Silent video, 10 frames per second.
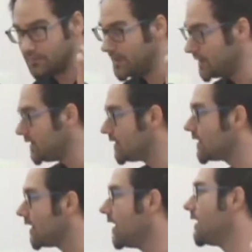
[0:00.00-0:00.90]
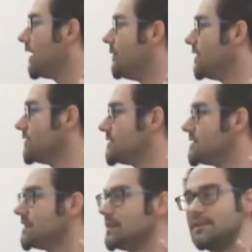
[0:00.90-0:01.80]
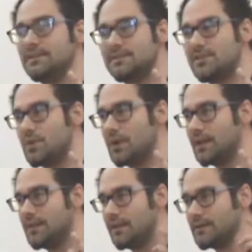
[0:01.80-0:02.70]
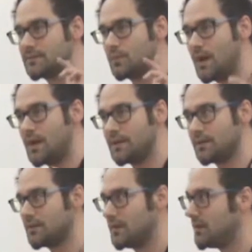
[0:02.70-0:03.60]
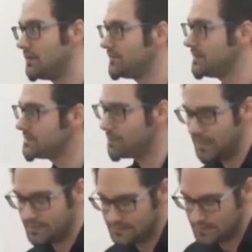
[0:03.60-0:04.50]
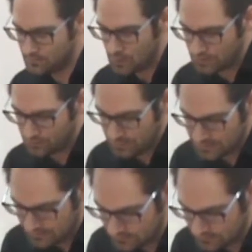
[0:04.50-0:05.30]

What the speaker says: also very near here, I want to see in Struga, there is one of these partisan